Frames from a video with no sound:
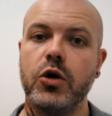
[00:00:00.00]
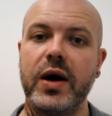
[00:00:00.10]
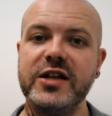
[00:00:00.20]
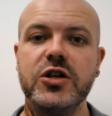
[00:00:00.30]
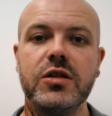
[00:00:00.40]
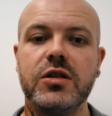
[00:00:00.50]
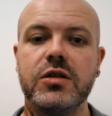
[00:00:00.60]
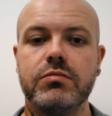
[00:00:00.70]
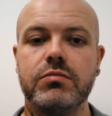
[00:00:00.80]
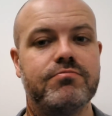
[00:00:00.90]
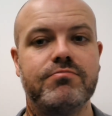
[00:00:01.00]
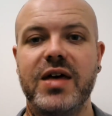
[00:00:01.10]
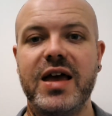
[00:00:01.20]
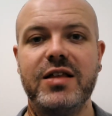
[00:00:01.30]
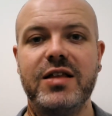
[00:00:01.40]
questions,
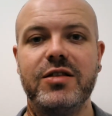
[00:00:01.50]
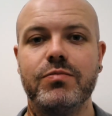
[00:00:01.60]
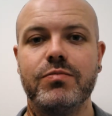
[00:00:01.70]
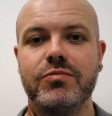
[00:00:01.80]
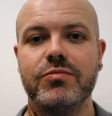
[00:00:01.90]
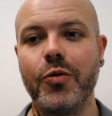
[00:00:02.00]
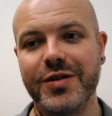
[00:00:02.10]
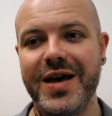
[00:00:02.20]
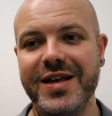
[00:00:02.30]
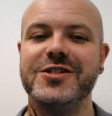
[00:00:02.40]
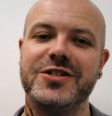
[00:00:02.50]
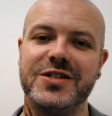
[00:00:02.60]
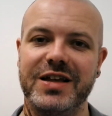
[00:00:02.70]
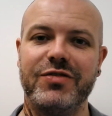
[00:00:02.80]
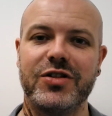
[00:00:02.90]
then drop us a message,
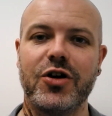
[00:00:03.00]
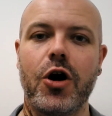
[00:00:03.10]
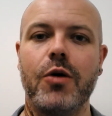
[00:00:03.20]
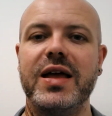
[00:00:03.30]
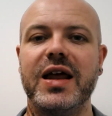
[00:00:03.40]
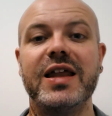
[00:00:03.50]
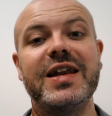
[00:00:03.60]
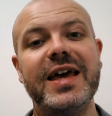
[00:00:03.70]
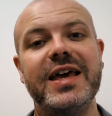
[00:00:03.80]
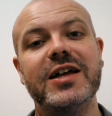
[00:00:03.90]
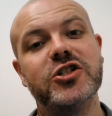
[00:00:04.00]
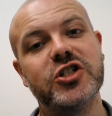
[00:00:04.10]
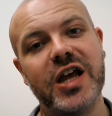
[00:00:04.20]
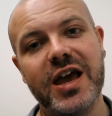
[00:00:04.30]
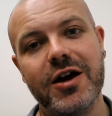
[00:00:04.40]
leave us a comment, and like and
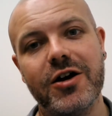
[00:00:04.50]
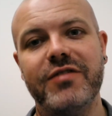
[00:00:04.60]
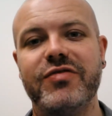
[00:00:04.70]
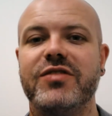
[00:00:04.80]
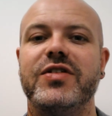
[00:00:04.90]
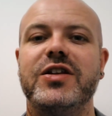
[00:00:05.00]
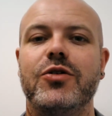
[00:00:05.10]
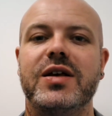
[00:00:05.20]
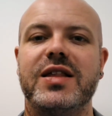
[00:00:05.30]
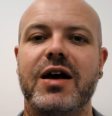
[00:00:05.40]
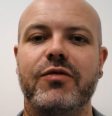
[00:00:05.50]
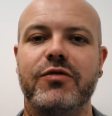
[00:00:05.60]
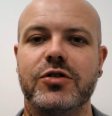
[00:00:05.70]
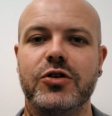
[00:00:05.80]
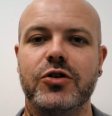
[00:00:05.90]
share if this video is
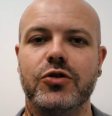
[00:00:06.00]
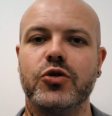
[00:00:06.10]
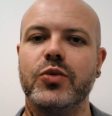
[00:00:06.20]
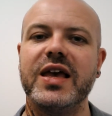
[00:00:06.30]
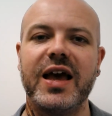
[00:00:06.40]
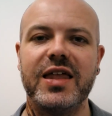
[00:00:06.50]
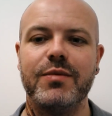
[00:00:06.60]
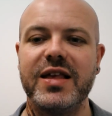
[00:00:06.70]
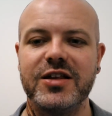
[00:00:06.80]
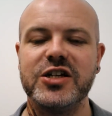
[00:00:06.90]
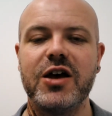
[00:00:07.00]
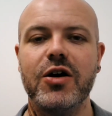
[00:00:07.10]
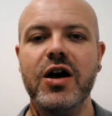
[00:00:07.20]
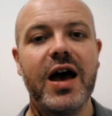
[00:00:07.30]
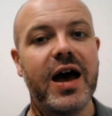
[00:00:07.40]
helpful to you so we can get the message out
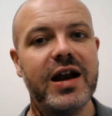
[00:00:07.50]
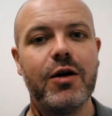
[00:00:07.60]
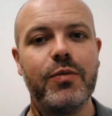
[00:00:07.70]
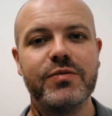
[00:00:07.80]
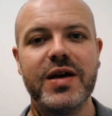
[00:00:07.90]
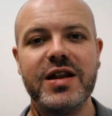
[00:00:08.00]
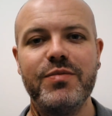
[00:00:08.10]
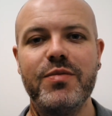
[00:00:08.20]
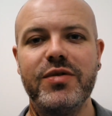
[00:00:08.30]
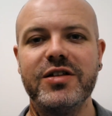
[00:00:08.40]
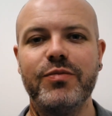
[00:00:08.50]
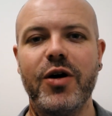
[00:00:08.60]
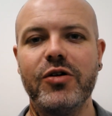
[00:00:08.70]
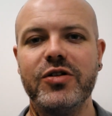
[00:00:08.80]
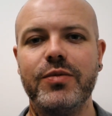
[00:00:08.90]
and help as many people as
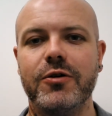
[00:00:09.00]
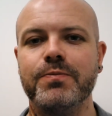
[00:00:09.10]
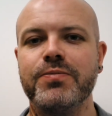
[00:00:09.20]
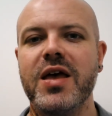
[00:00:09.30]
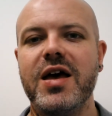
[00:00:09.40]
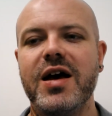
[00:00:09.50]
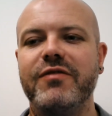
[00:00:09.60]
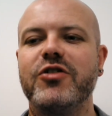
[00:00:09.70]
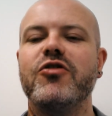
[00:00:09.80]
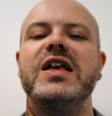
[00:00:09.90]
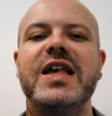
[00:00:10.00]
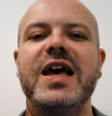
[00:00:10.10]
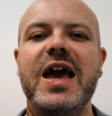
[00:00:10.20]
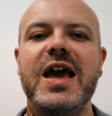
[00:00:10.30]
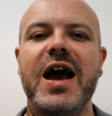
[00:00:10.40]
possible. Have a great
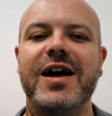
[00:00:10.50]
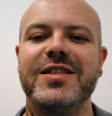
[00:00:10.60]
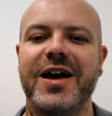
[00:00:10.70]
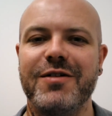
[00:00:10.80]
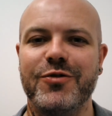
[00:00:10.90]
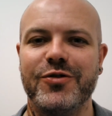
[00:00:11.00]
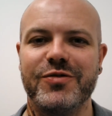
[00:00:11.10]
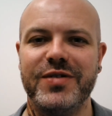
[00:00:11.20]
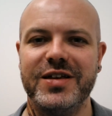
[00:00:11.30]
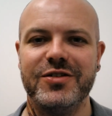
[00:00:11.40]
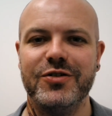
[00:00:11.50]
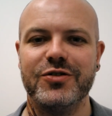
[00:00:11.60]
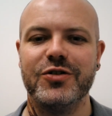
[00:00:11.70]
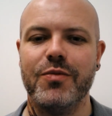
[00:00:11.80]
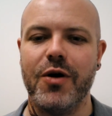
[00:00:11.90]
day, and I will speak to you
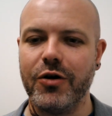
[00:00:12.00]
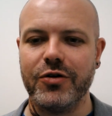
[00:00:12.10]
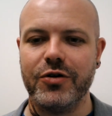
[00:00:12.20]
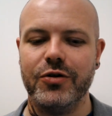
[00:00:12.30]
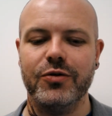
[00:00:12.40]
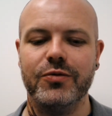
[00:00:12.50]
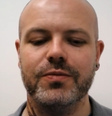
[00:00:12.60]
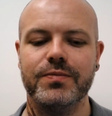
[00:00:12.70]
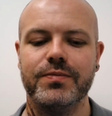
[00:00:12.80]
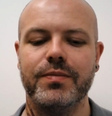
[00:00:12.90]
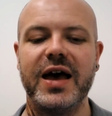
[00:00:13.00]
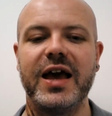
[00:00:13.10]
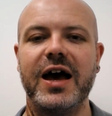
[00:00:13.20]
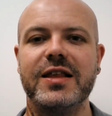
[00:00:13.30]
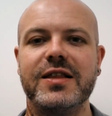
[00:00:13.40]
tomorrow. Bye,
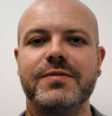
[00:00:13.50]
guys.